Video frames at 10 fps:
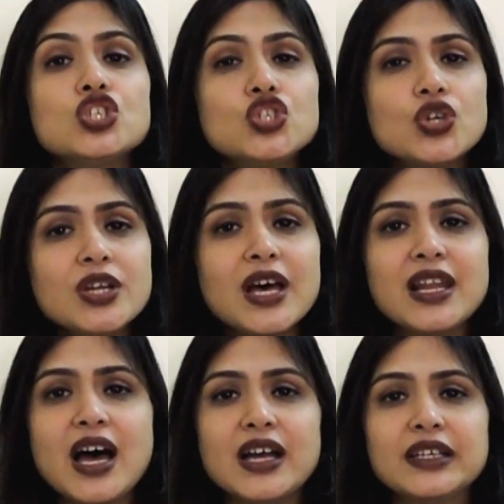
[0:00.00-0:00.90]
should
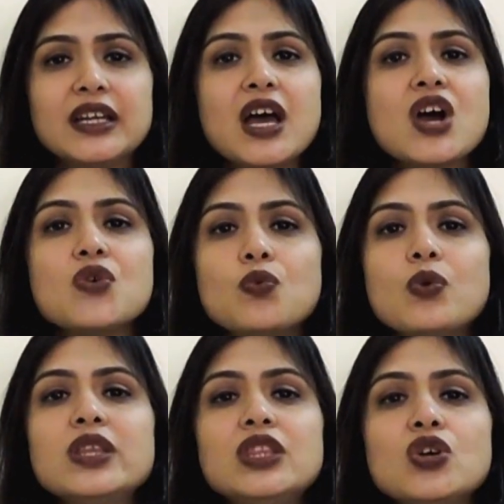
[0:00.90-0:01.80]
align
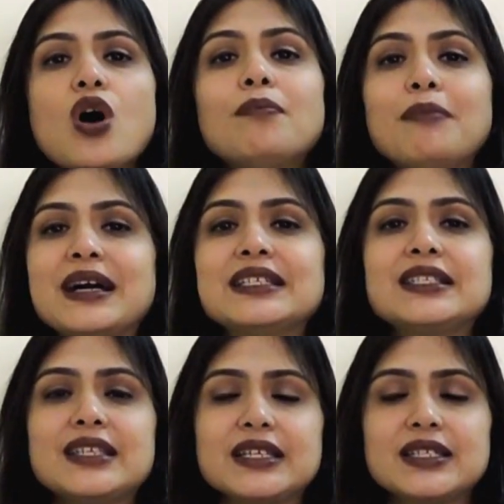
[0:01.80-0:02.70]
with your
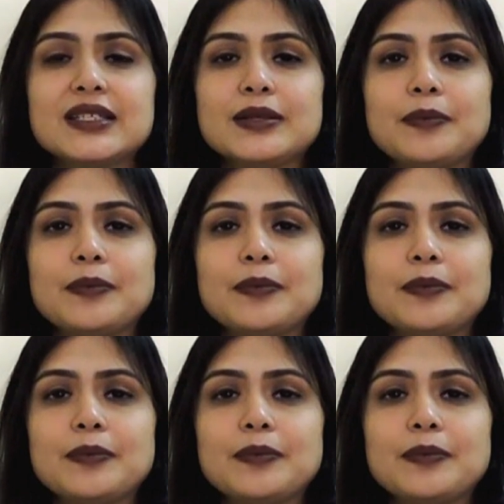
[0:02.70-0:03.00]
mindset.